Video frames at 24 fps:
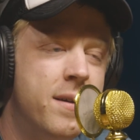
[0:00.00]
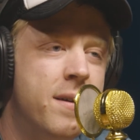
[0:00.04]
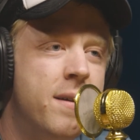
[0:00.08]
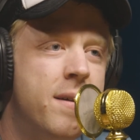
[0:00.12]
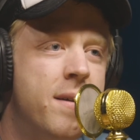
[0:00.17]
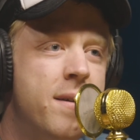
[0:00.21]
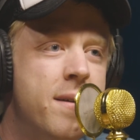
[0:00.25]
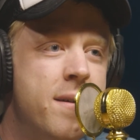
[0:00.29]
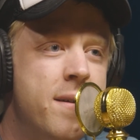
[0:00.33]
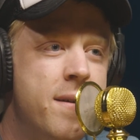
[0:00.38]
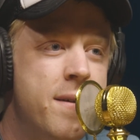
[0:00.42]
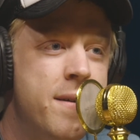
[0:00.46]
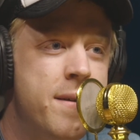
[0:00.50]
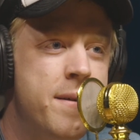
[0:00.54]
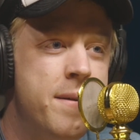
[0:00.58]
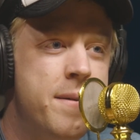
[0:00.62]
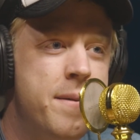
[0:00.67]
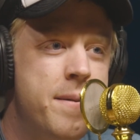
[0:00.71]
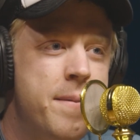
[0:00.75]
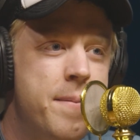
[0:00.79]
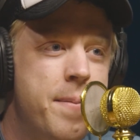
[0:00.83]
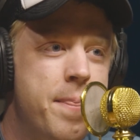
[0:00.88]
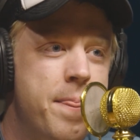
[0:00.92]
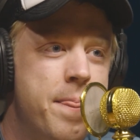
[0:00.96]
But really,
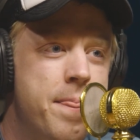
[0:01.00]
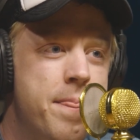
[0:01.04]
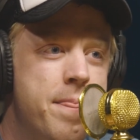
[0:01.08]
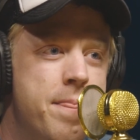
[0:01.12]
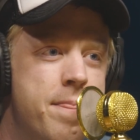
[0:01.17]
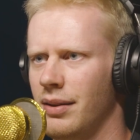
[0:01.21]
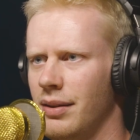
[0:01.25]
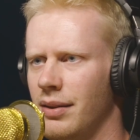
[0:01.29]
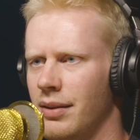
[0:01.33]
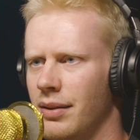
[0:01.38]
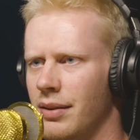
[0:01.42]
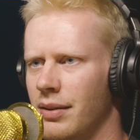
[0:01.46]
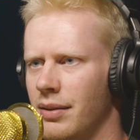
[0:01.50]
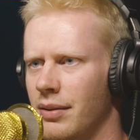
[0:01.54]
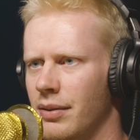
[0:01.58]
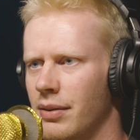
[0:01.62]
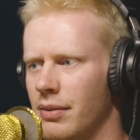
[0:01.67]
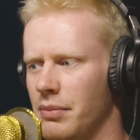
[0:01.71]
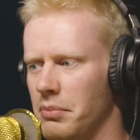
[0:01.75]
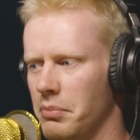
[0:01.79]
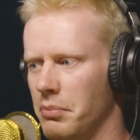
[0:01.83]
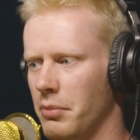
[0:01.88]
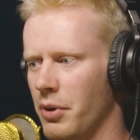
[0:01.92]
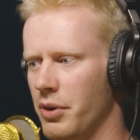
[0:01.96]
like,
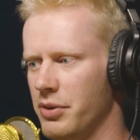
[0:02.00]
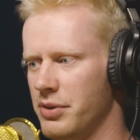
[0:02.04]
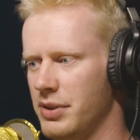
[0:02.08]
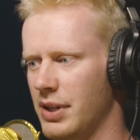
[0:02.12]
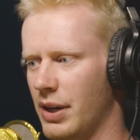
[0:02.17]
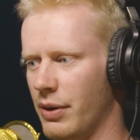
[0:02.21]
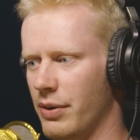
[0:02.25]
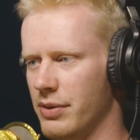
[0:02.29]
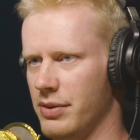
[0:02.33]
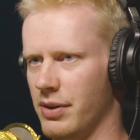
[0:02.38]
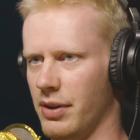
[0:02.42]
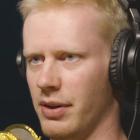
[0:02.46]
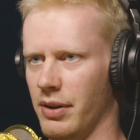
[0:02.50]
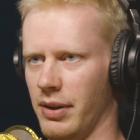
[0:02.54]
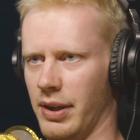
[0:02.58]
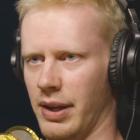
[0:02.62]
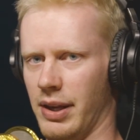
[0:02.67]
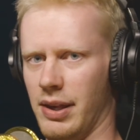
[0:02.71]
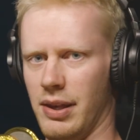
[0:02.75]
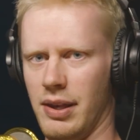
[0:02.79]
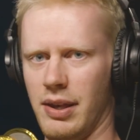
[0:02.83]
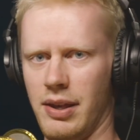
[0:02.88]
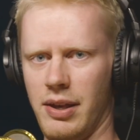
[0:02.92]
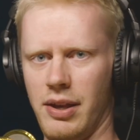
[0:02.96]
most showers are
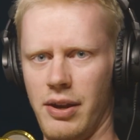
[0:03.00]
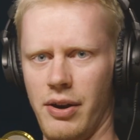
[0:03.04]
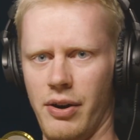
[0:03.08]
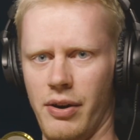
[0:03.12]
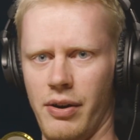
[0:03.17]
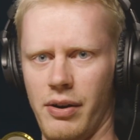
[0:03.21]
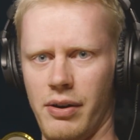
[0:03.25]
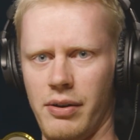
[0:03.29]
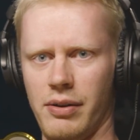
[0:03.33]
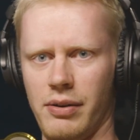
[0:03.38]
like here.